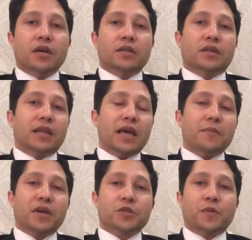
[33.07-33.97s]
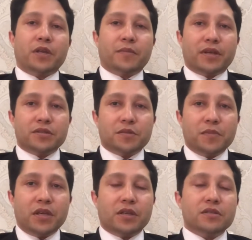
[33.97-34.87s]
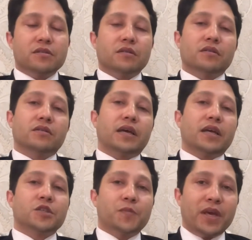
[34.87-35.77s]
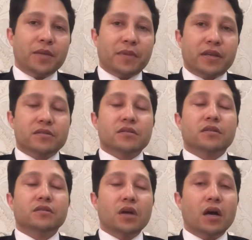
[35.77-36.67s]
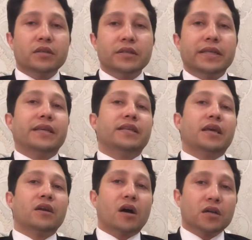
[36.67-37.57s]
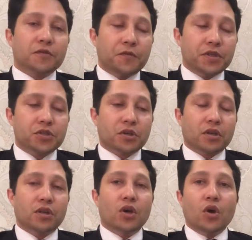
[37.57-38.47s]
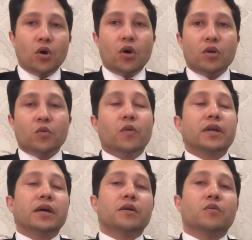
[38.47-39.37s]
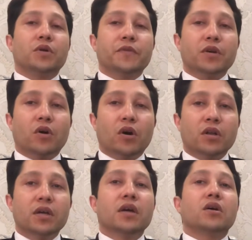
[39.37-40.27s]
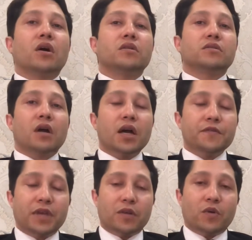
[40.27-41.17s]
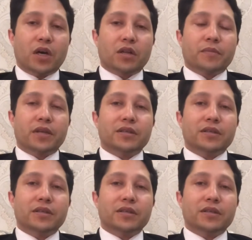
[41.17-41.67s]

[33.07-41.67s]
The lab experiments means the experiments done in an artificial or what we call contrived environment.